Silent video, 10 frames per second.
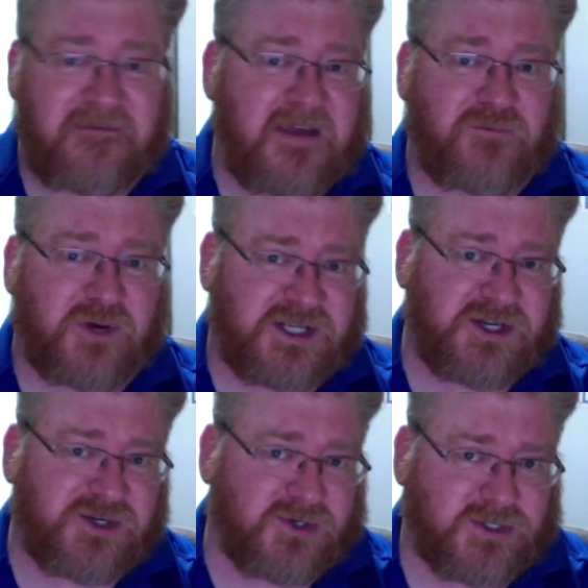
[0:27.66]
favorite
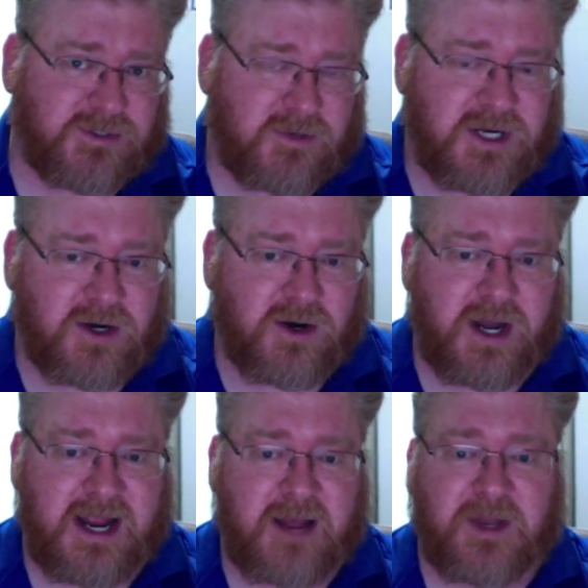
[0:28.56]
teachers here
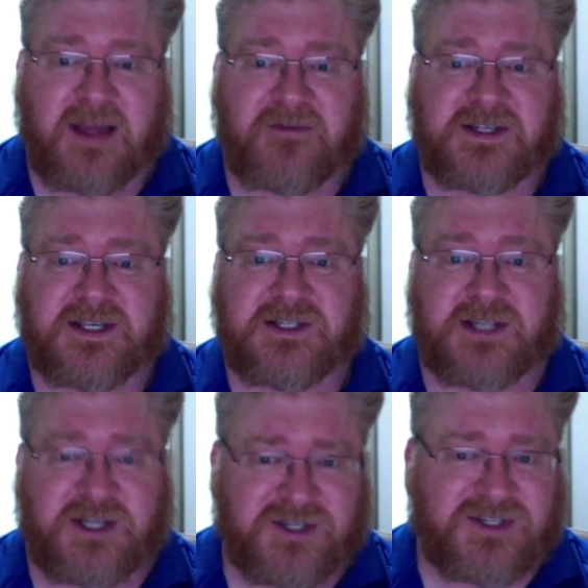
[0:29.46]
on AM
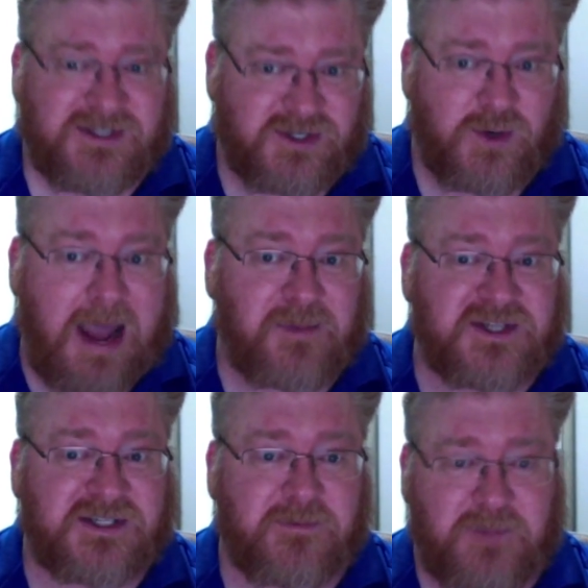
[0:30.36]
1160 just so
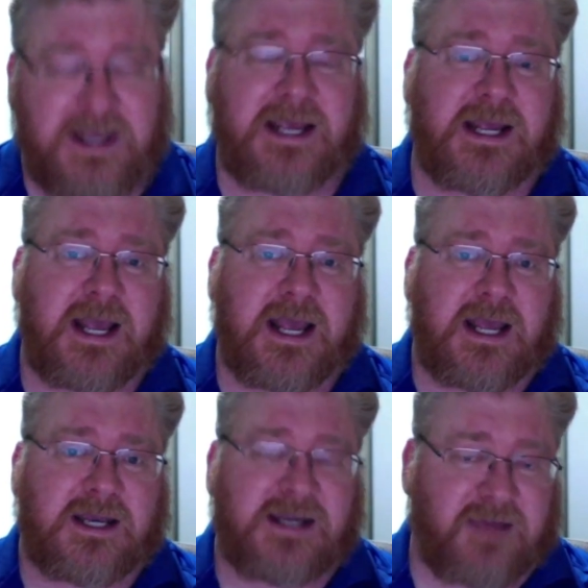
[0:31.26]
happens to be
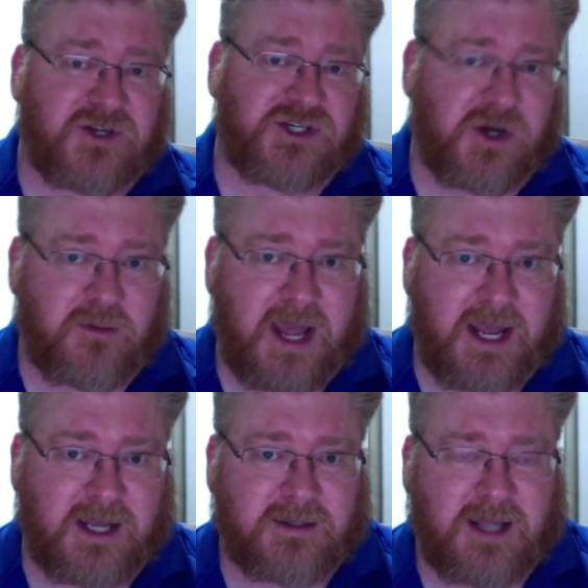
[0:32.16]
David
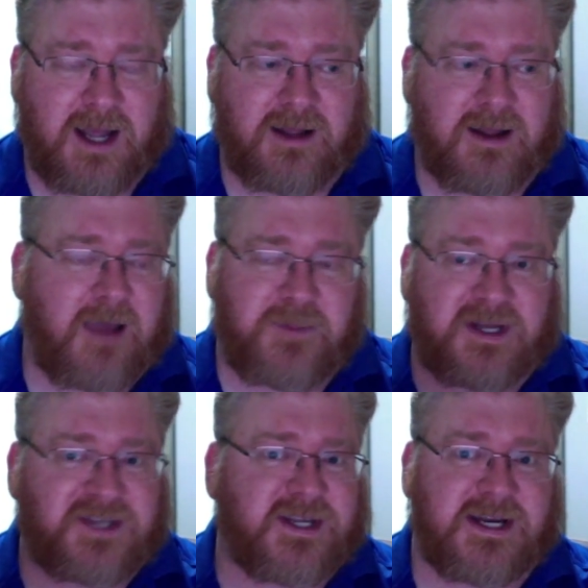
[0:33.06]
Jeremiah. Uh, I've been
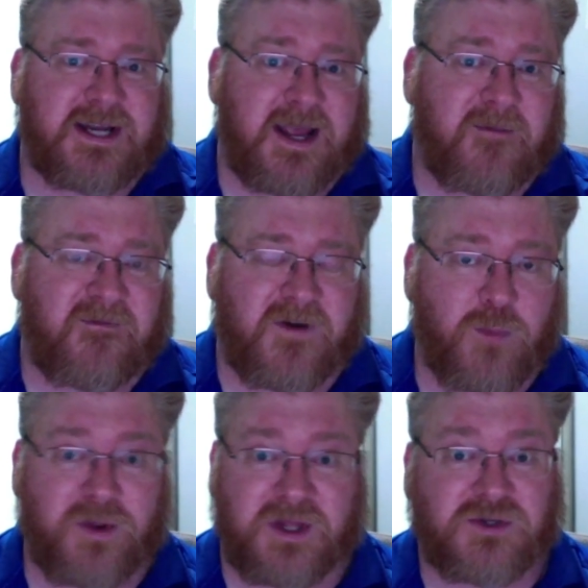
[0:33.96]
listening to him for
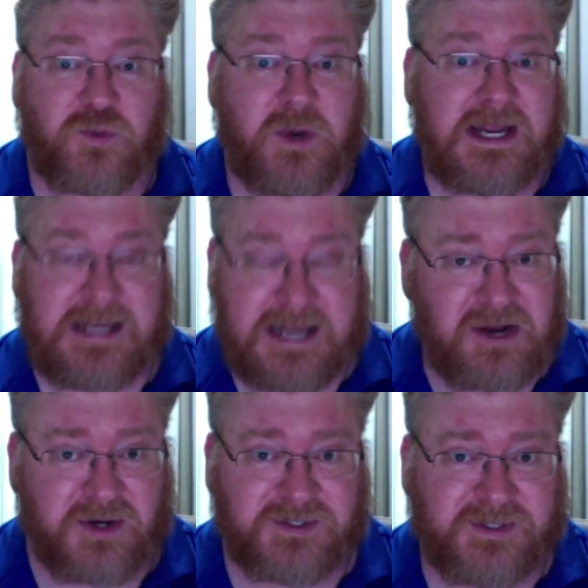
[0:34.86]
more than 20
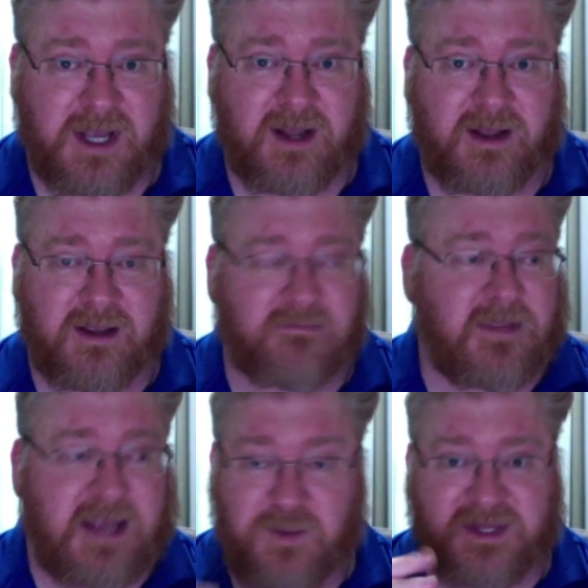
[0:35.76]
years. Uh,
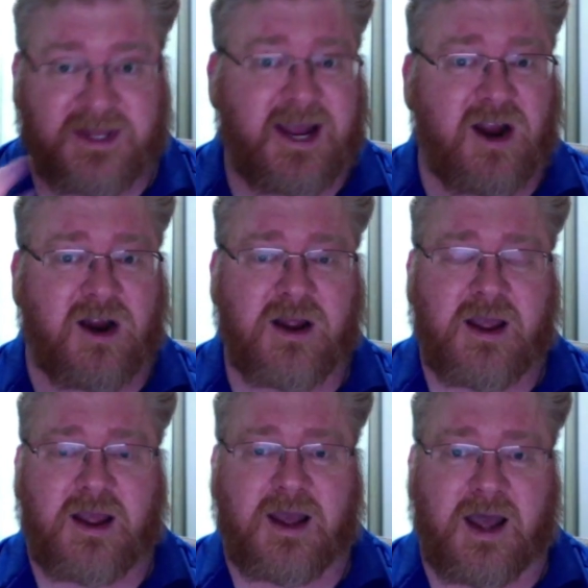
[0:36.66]
he was there
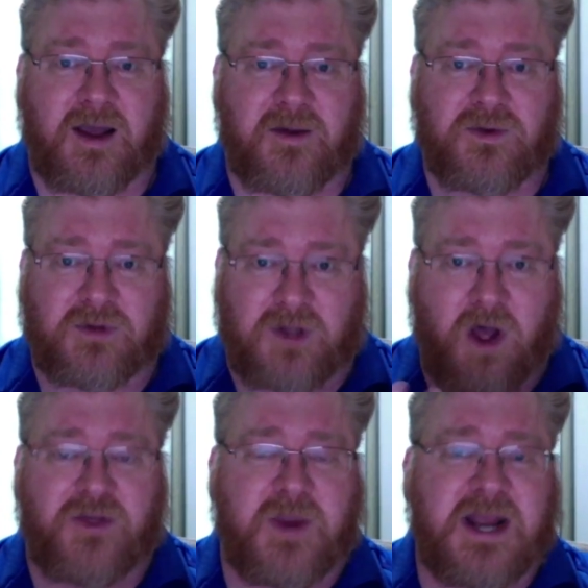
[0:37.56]
uh,
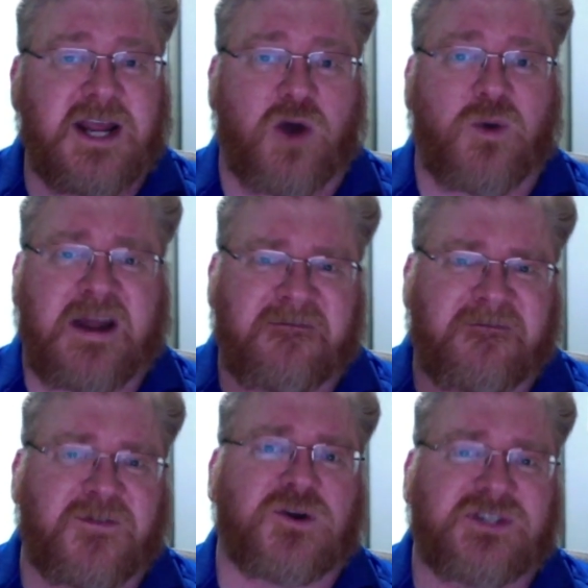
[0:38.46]
on the radio when I
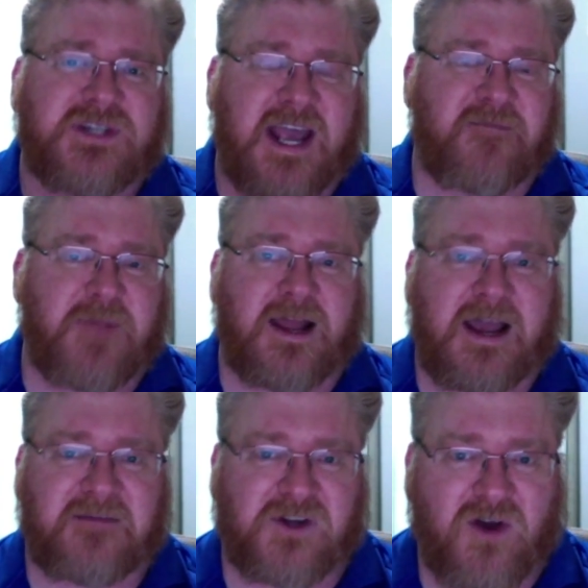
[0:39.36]
first gave my
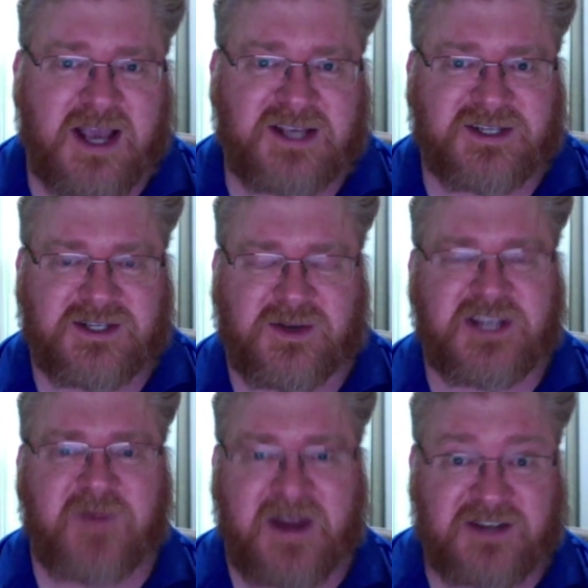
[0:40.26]
life to Christ, and so
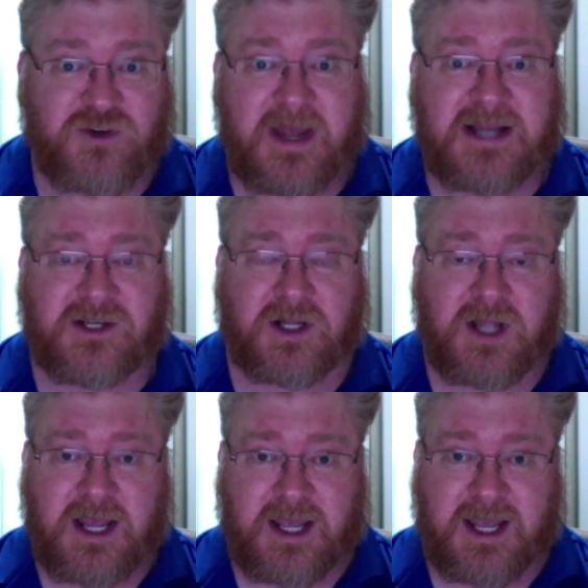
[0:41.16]
he's been instrumental
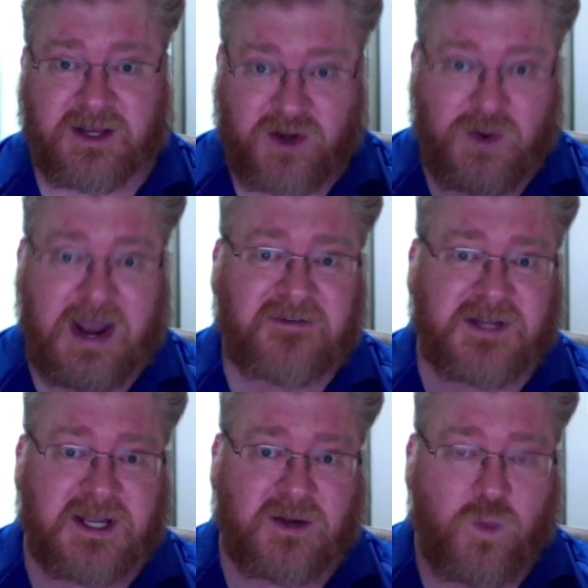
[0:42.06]
in
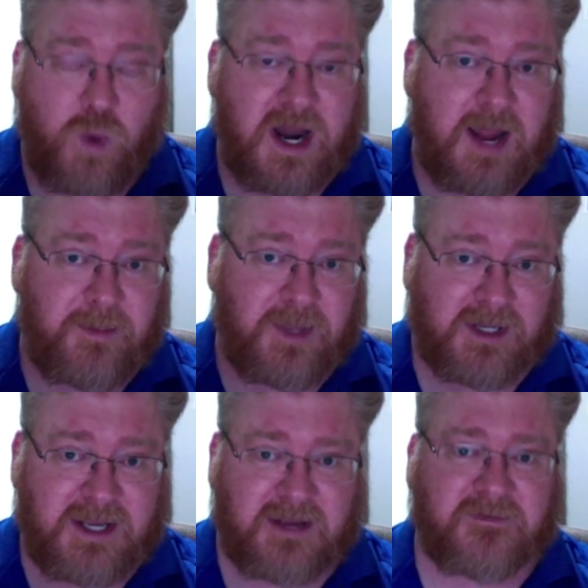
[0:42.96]
crafting what I
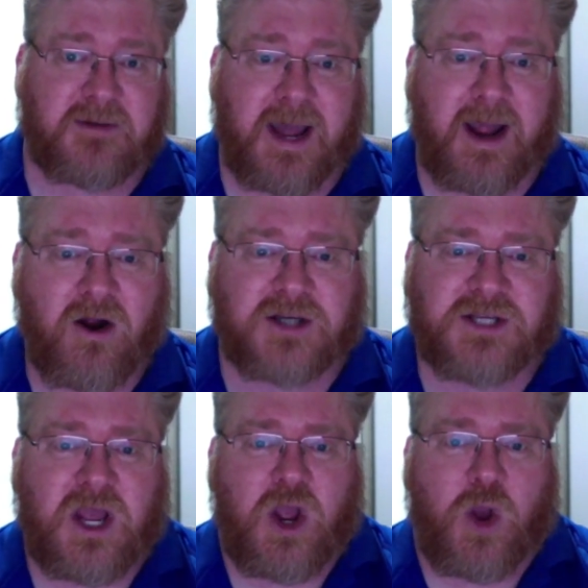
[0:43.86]
believe in my heart.
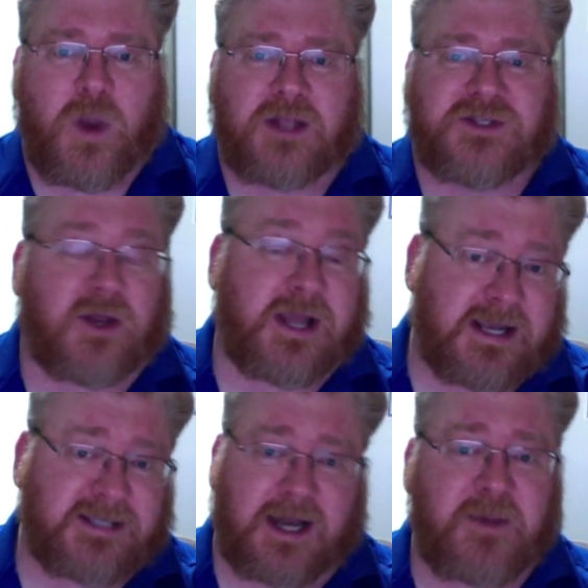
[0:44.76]
Well, so, like
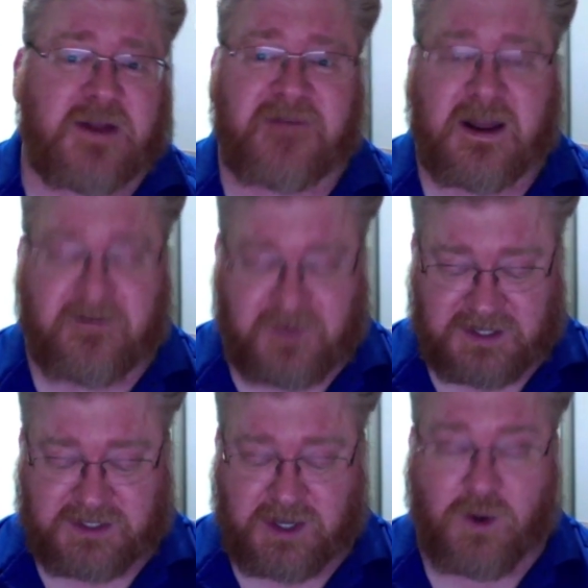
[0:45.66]
I said, I've been a fan of
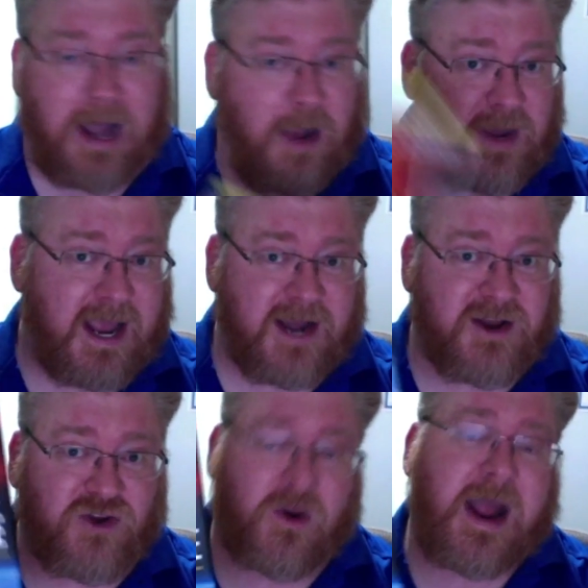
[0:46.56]
his, so I went ahead
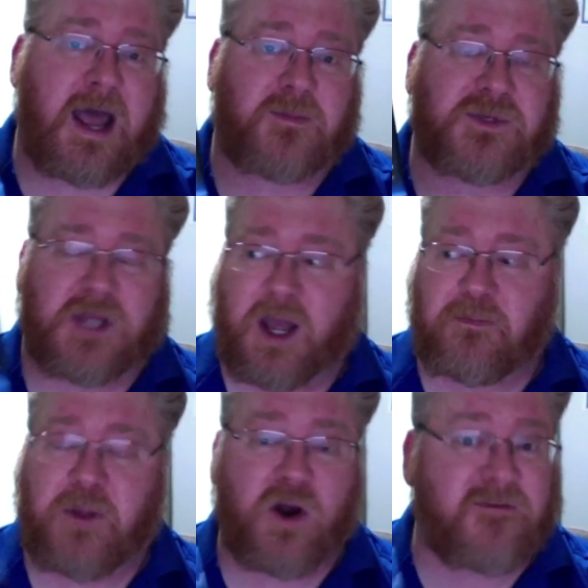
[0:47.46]
and grabbed uh,
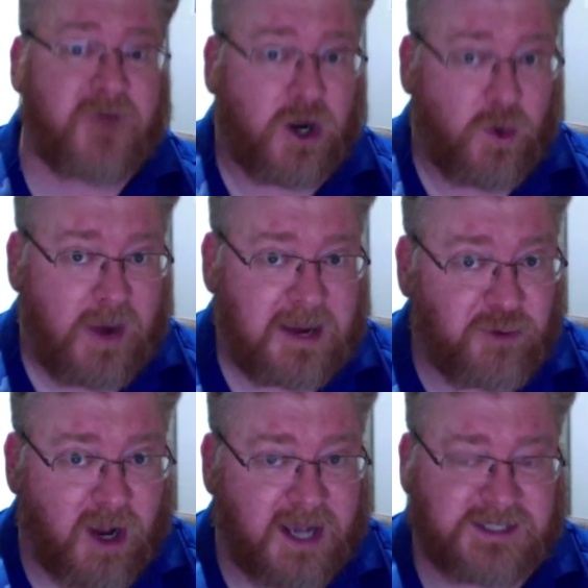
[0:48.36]
part of our grand
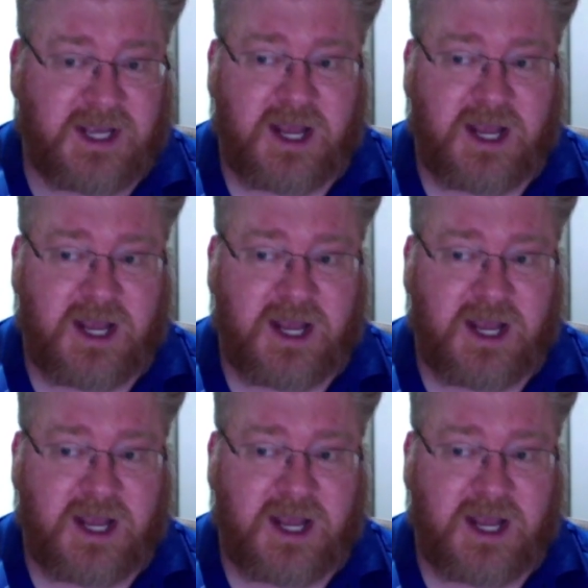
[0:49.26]
prize,